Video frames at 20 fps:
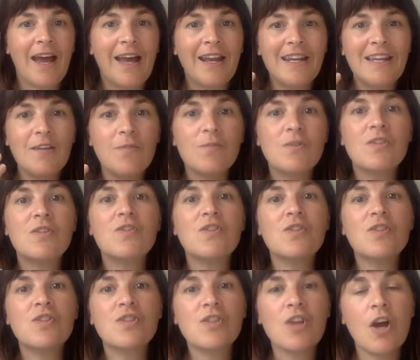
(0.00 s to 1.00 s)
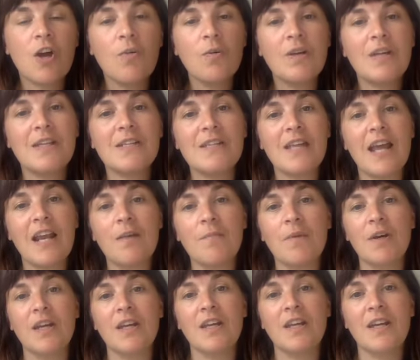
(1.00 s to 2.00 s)
And he was just so in his
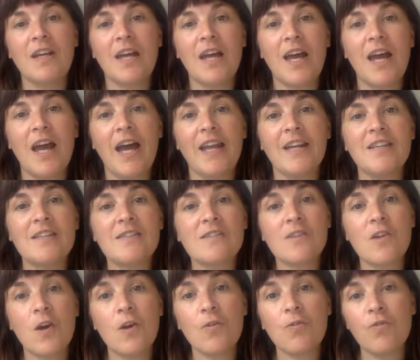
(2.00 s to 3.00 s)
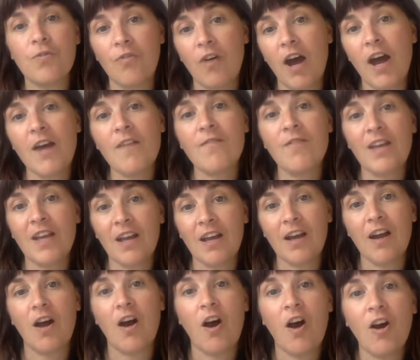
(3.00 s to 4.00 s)
element and so
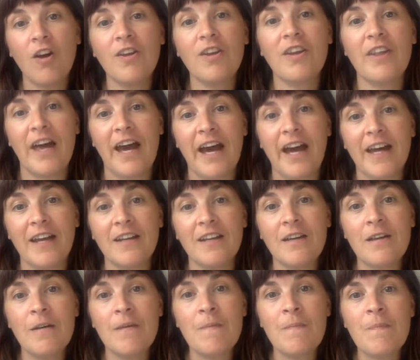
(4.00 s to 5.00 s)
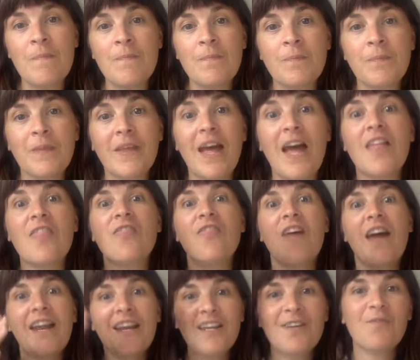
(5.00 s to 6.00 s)
thriving on that. And
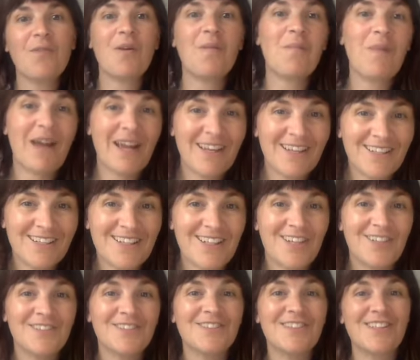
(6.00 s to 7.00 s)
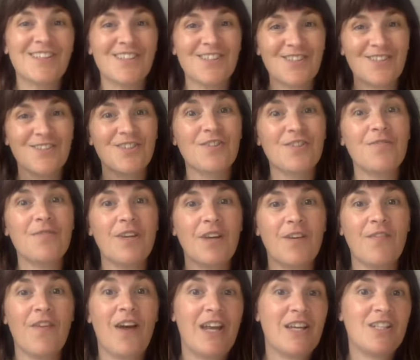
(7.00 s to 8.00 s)
then it went back and told the story
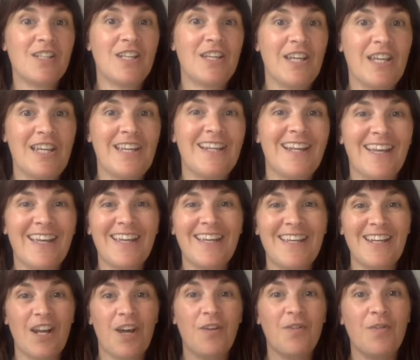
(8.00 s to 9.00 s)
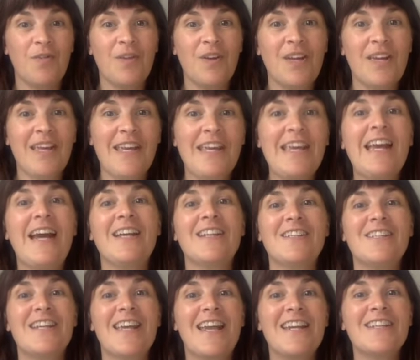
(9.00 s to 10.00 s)
of actually, like, you know, he
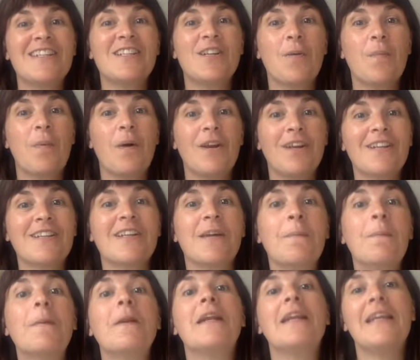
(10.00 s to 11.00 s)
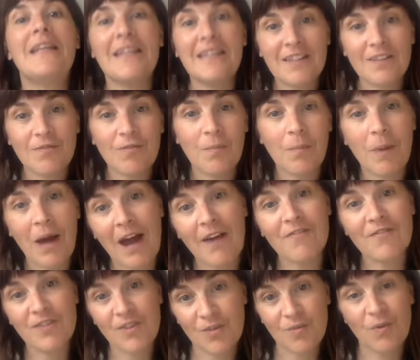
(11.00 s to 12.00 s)
actually ended up on a completely different
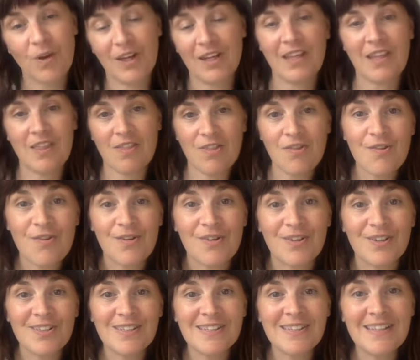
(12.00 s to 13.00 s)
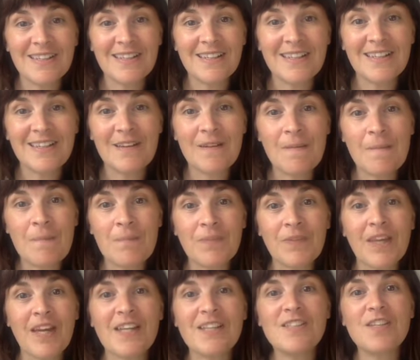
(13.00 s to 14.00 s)
path to the one he thought.
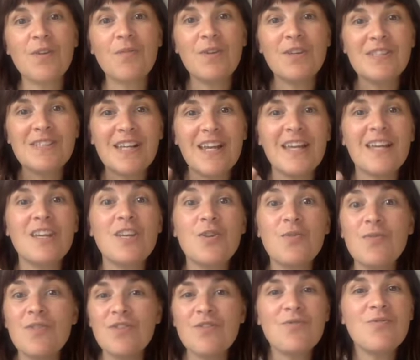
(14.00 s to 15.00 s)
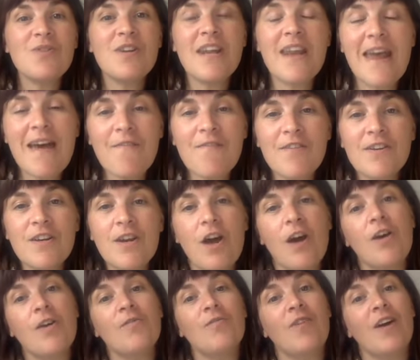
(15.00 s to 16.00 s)
And so it's like you'd never
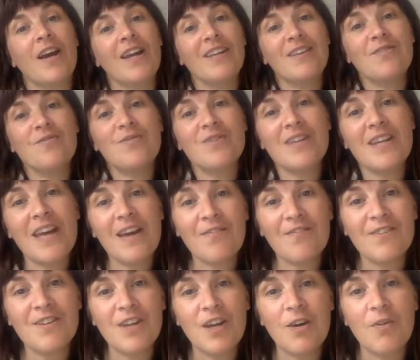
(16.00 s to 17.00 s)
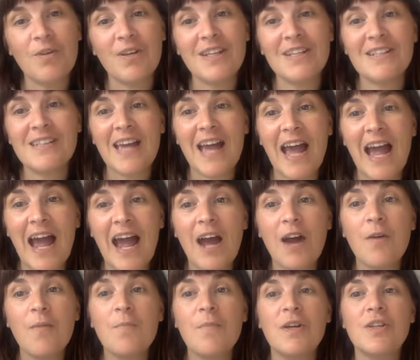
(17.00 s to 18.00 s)
know, right? You never know. And it's
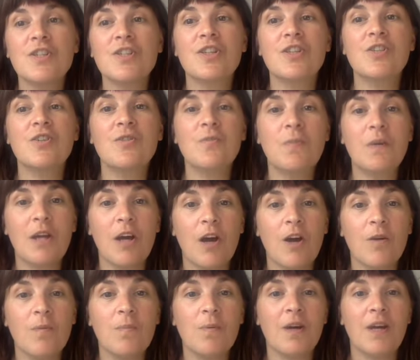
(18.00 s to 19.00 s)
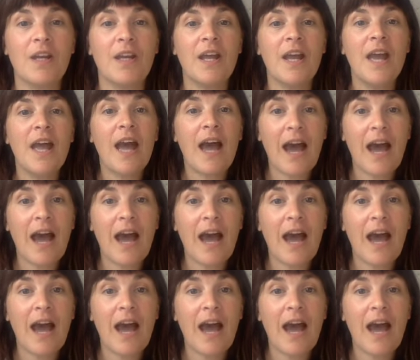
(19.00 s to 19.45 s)
how much can you be open?